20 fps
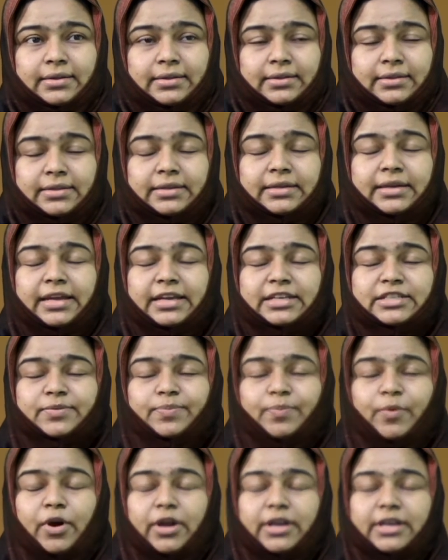The next
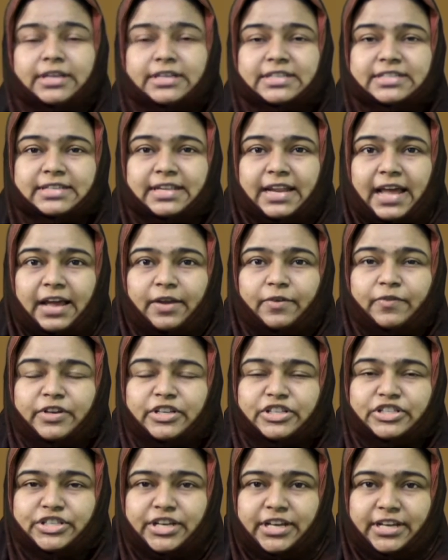point is
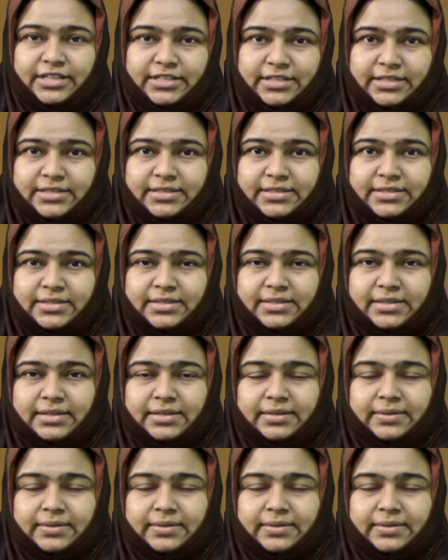language changes.